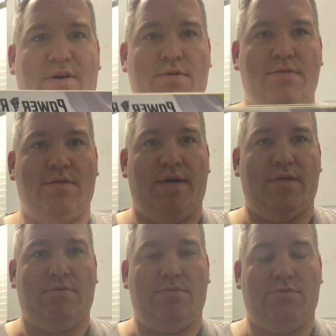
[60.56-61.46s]
plus
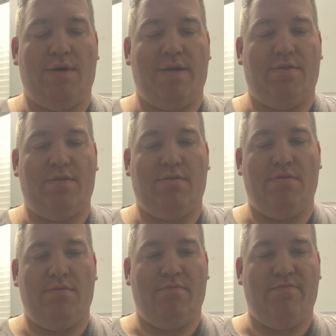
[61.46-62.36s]
tax, so it was right at
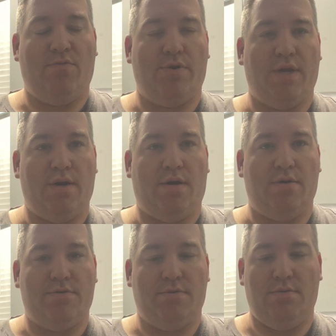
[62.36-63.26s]

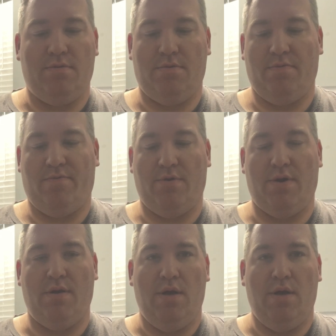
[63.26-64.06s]
$14 for it.